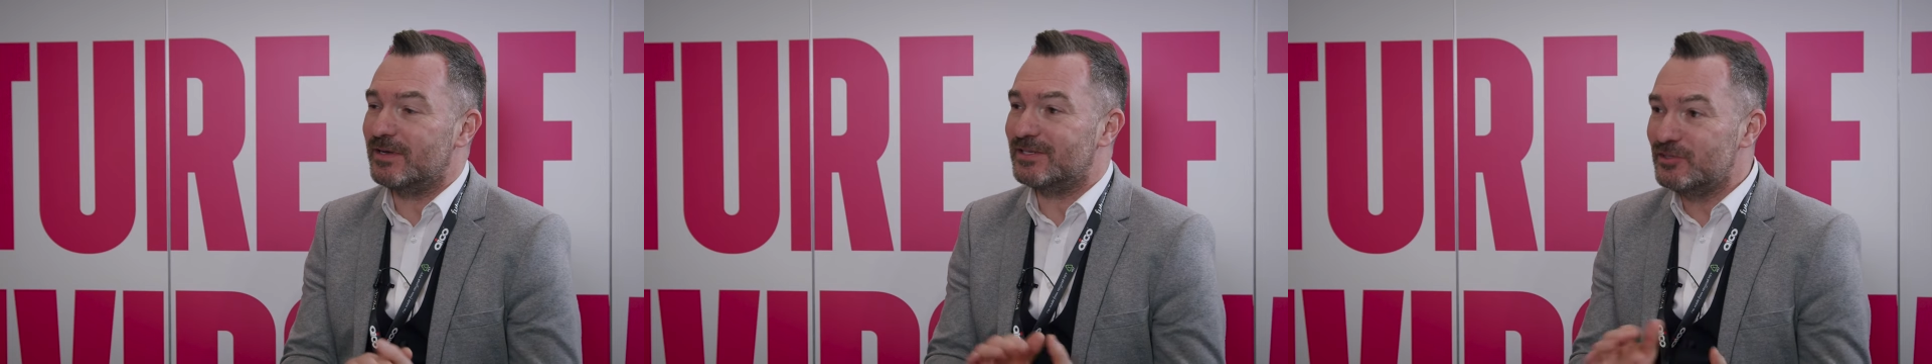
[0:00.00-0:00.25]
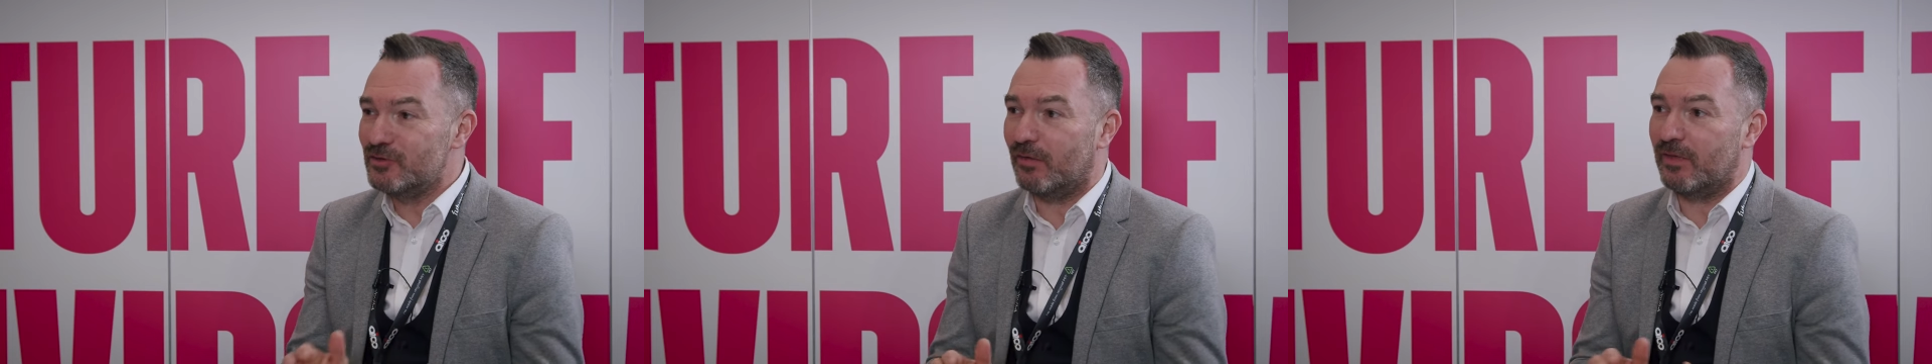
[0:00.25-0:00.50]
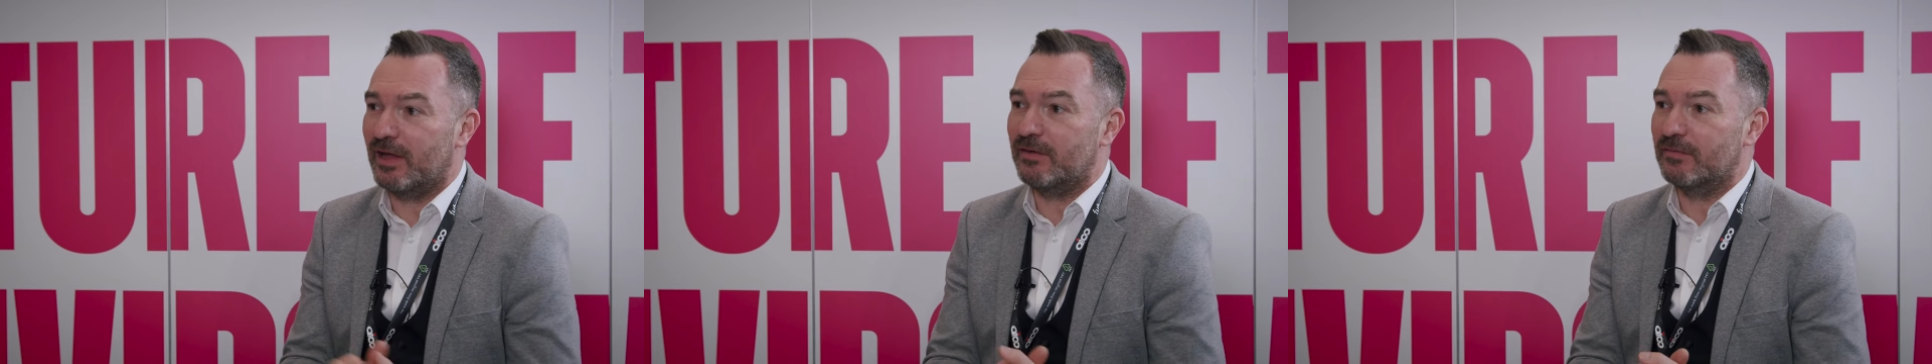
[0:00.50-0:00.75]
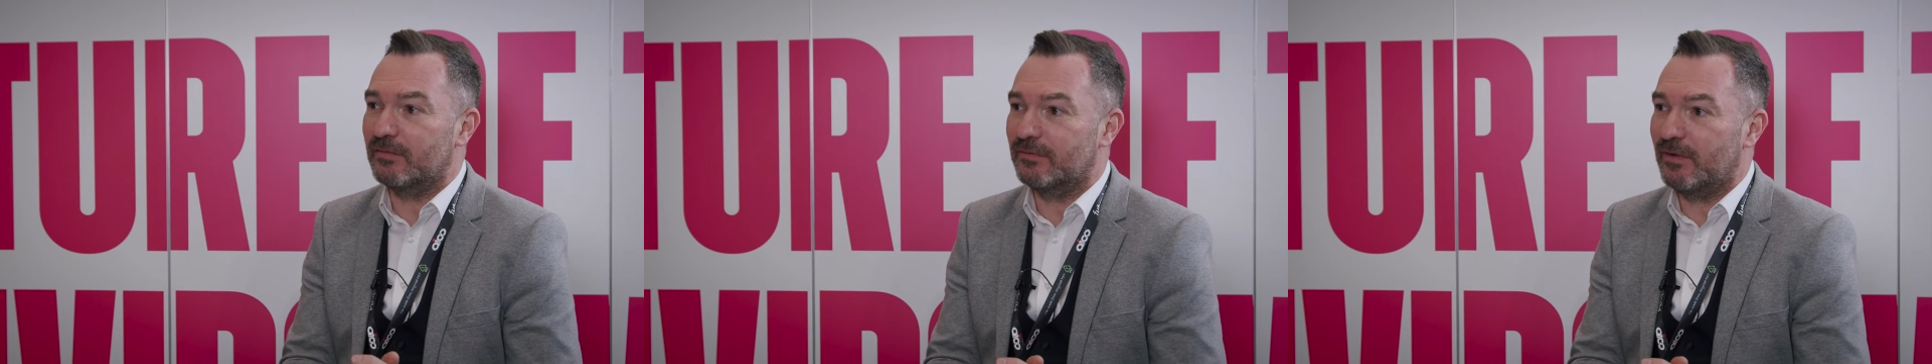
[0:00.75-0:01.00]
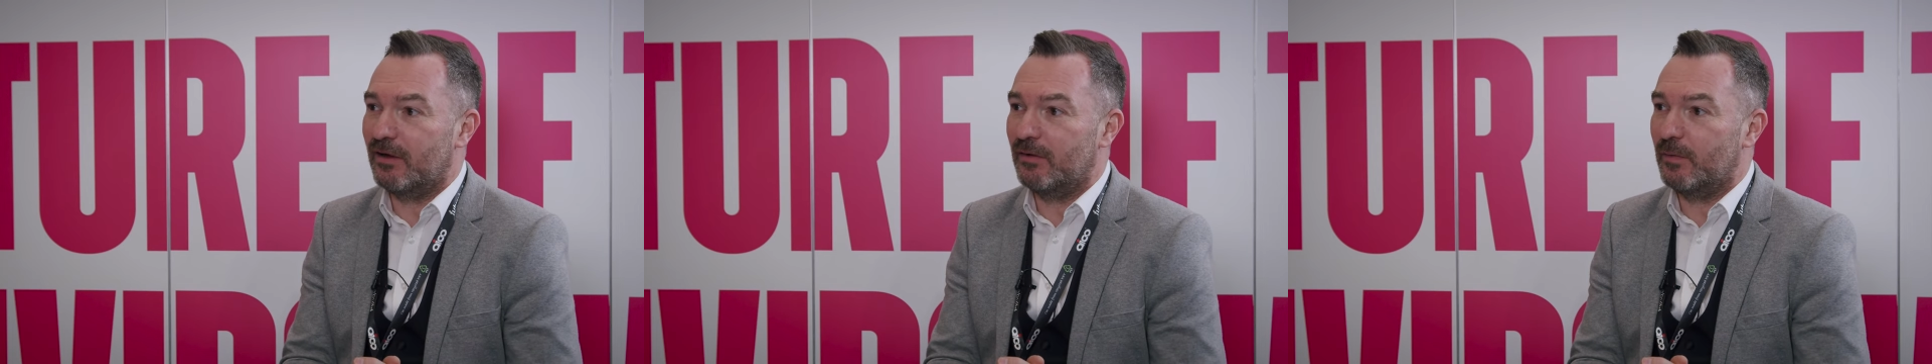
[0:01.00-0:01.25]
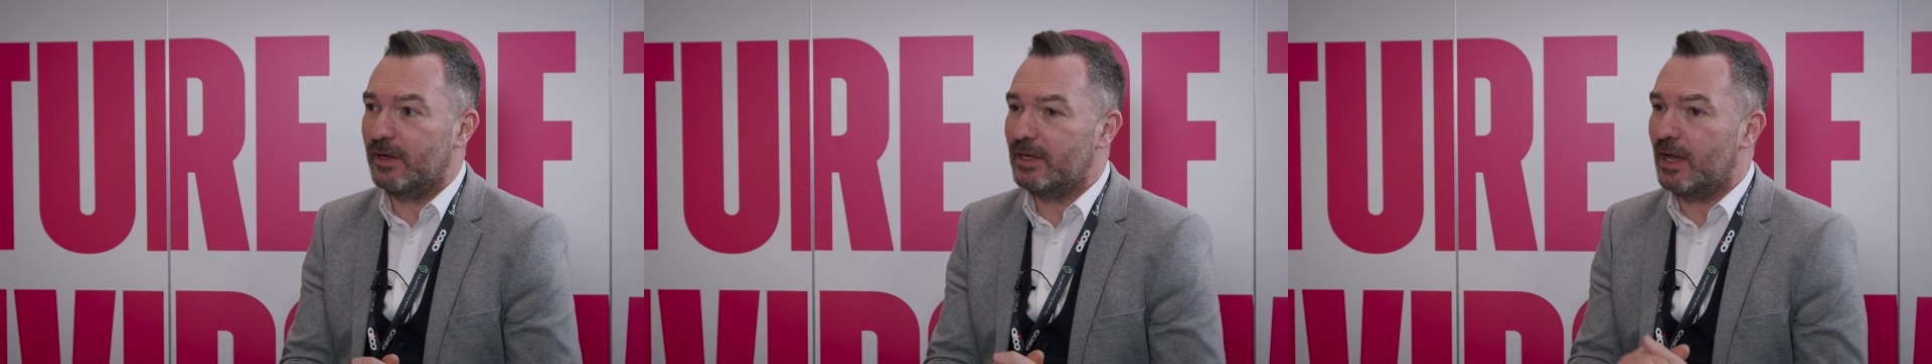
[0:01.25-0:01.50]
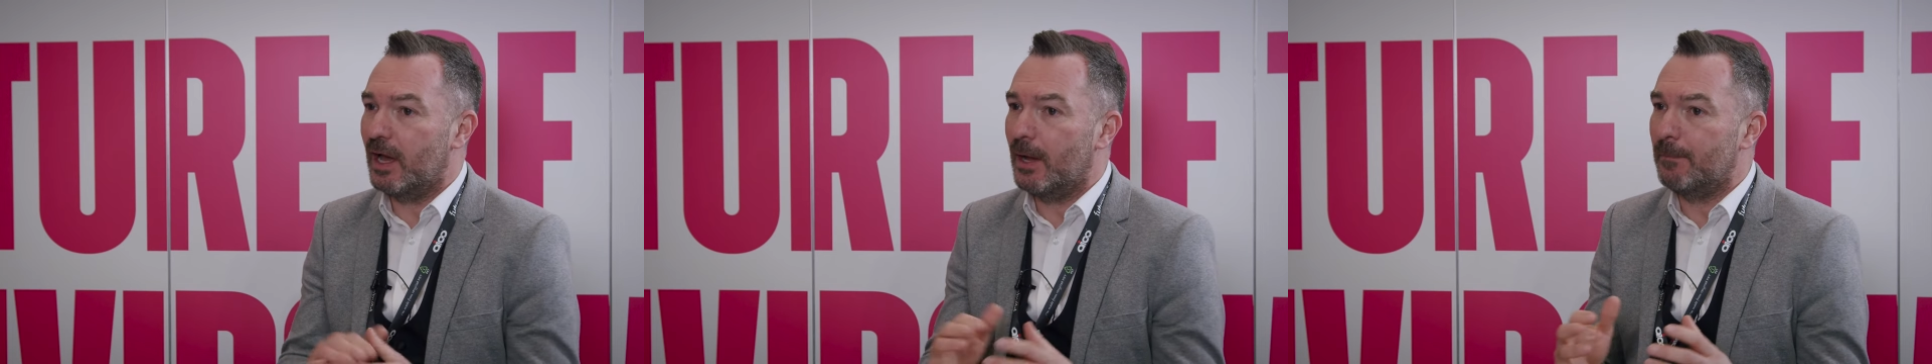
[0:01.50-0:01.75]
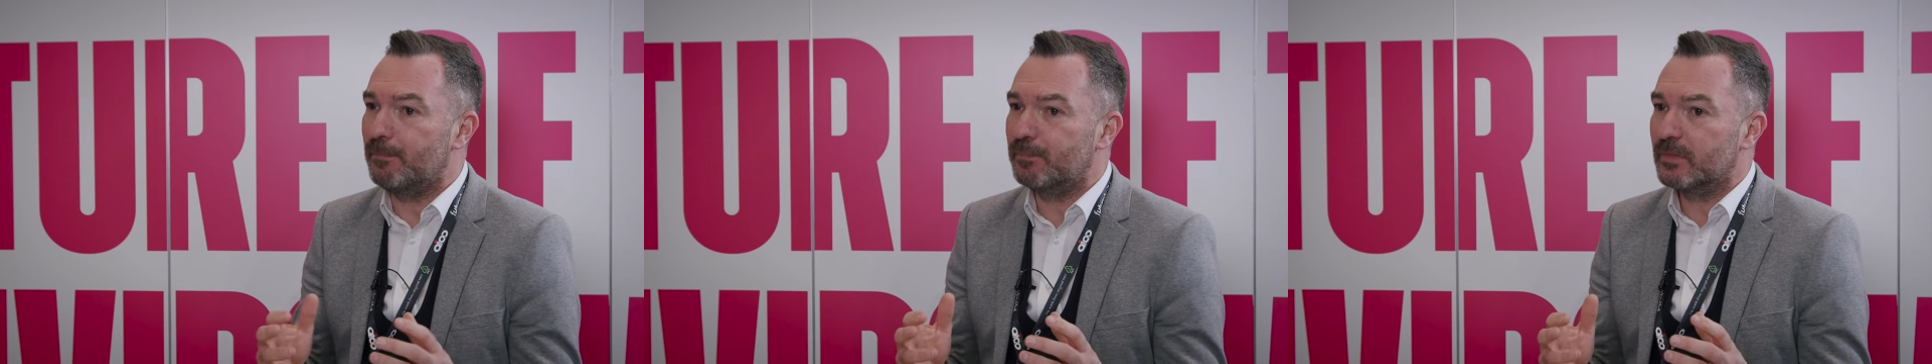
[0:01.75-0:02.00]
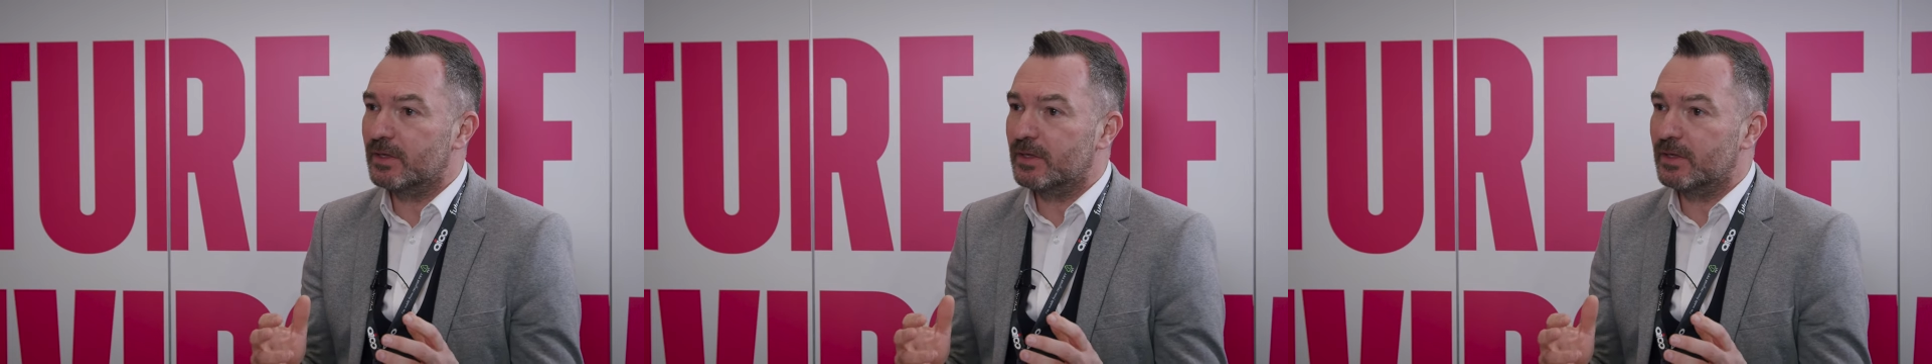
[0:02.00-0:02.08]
but it's not that far away. Um,